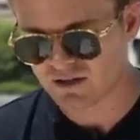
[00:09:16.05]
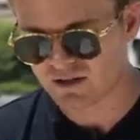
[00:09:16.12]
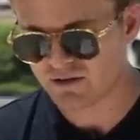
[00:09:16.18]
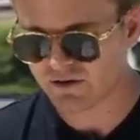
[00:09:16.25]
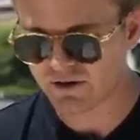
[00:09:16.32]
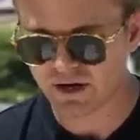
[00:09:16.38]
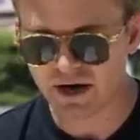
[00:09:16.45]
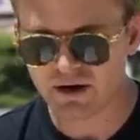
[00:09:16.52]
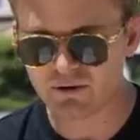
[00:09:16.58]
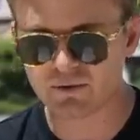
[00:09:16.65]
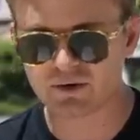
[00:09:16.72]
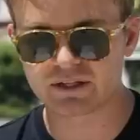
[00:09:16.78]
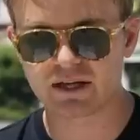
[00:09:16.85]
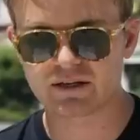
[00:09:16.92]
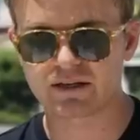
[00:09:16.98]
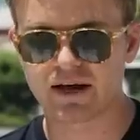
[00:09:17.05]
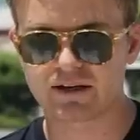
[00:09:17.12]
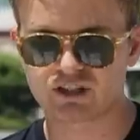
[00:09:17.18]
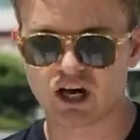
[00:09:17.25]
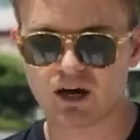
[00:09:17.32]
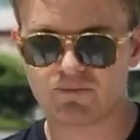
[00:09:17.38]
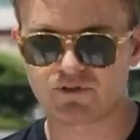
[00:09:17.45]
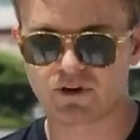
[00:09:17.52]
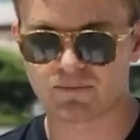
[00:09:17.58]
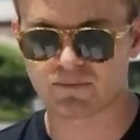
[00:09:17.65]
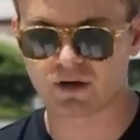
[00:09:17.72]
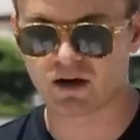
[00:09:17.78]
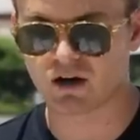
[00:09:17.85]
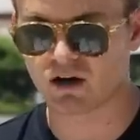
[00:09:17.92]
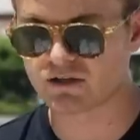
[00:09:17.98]
The Regera will then catch up
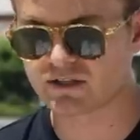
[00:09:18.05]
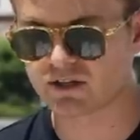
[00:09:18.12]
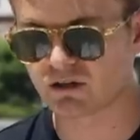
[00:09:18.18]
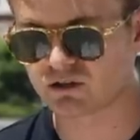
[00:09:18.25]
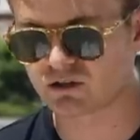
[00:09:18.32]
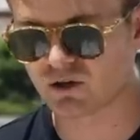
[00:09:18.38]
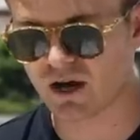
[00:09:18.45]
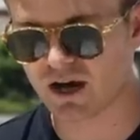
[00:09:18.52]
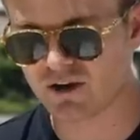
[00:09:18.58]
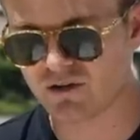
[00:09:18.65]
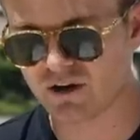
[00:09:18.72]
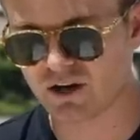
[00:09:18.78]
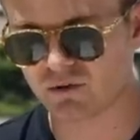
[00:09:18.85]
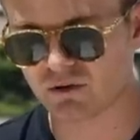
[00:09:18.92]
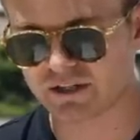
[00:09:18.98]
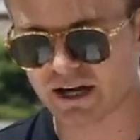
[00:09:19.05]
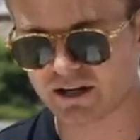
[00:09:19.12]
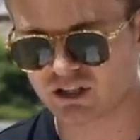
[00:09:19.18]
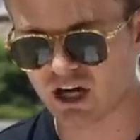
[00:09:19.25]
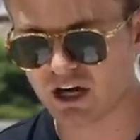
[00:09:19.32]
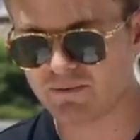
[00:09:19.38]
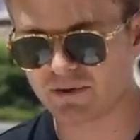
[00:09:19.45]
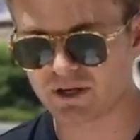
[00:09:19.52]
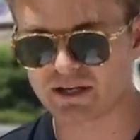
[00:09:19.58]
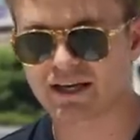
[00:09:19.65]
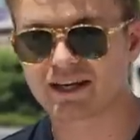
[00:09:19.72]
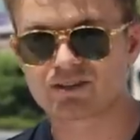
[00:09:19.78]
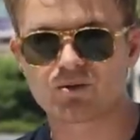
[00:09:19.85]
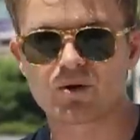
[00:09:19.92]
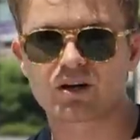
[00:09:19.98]
from on 0 to 100, it will catch up and it
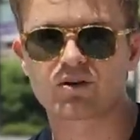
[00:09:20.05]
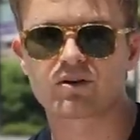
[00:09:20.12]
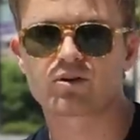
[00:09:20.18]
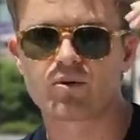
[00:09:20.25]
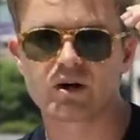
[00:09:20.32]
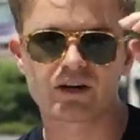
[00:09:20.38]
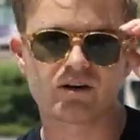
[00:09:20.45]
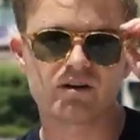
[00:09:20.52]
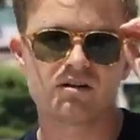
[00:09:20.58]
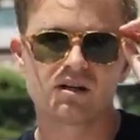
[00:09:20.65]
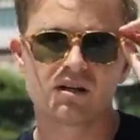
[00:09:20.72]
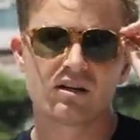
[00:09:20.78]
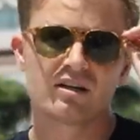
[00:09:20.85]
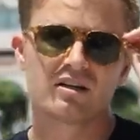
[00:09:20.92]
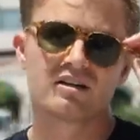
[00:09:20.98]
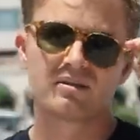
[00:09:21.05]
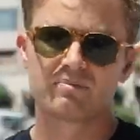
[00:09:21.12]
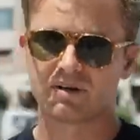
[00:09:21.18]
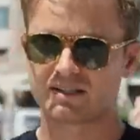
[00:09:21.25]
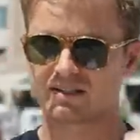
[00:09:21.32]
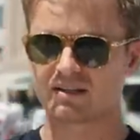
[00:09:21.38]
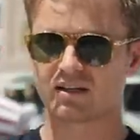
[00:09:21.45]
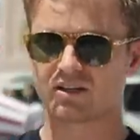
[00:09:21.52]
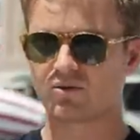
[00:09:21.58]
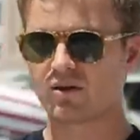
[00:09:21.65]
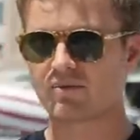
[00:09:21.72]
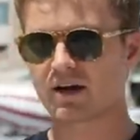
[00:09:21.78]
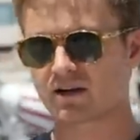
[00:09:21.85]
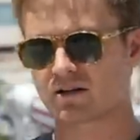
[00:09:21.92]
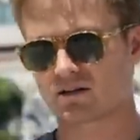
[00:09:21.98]
gets quicker and quicker, but still the
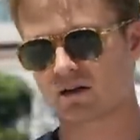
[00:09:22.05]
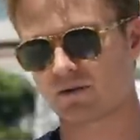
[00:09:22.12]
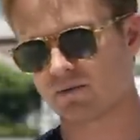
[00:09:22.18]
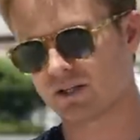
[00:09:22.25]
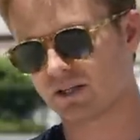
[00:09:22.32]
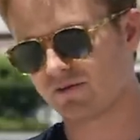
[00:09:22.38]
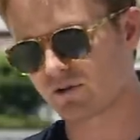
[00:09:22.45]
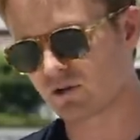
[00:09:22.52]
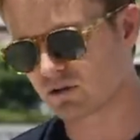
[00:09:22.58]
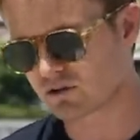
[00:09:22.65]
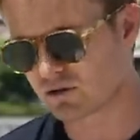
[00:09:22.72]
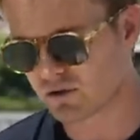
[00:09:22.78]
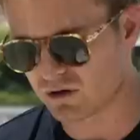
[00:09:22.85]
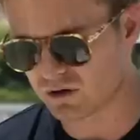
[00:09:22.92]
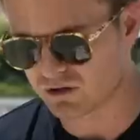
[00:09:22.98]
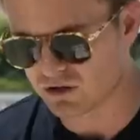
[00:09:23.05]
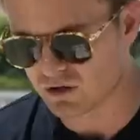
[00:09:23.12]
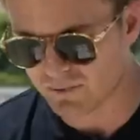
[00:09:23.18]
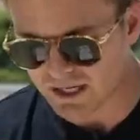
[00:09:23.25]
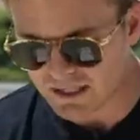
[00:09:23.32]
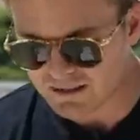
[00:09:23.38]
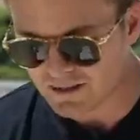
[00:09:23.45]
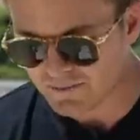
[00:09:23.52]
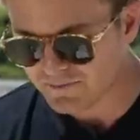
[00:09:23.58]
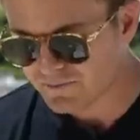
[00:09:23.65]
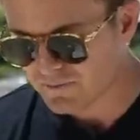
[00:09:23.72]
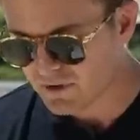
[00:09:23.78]
Rimac is gonna be difficult to beat.